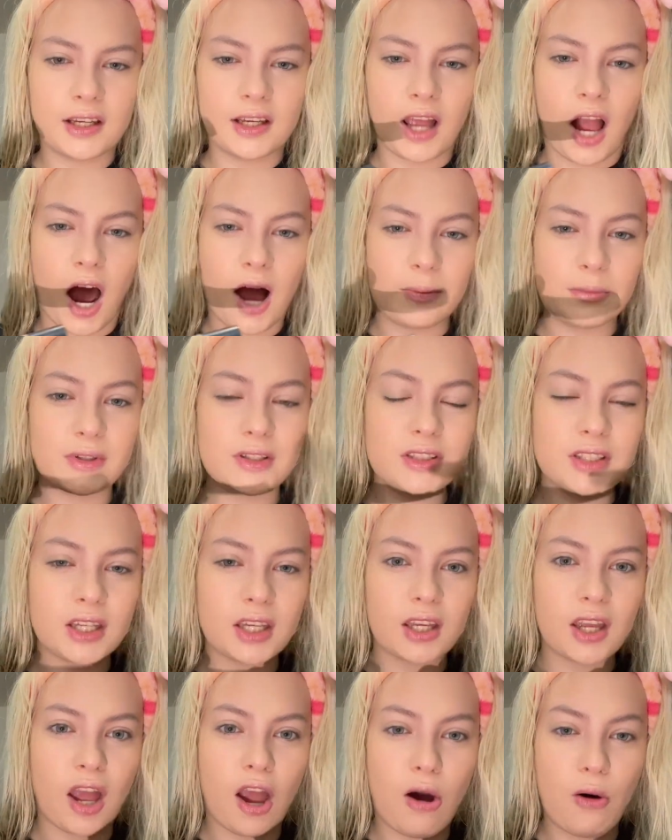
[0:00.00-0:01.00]
I'm
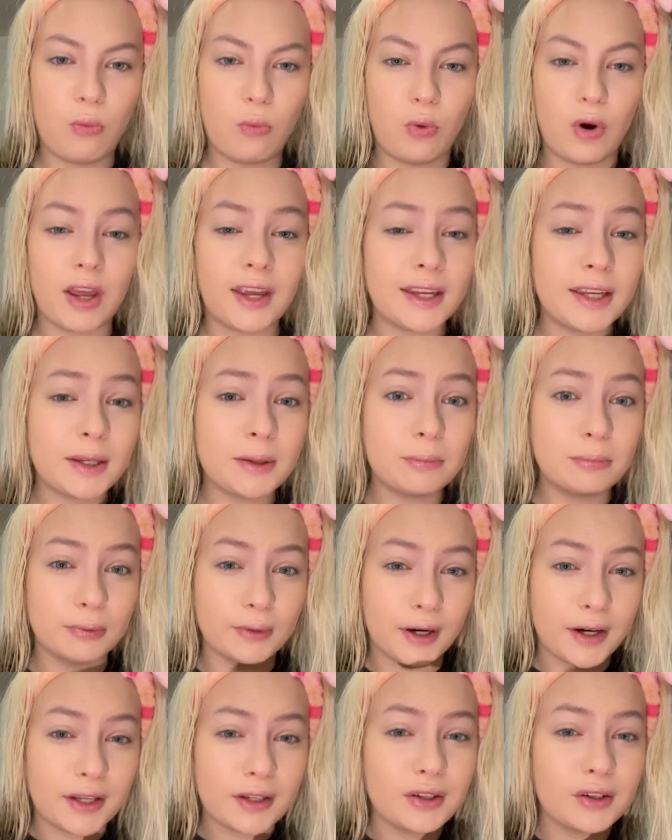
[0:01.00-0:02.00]
using a Way
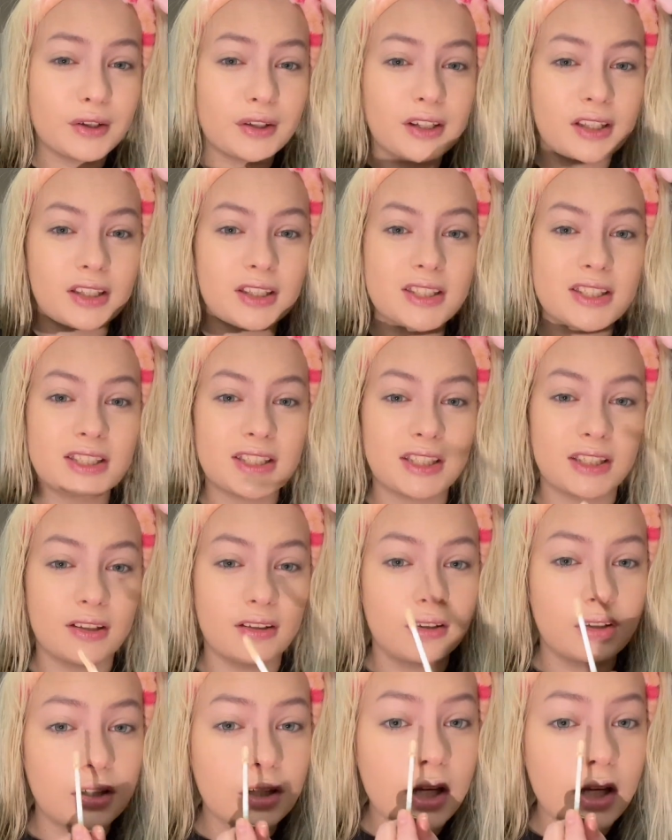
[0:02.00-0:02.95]
Brighter concealer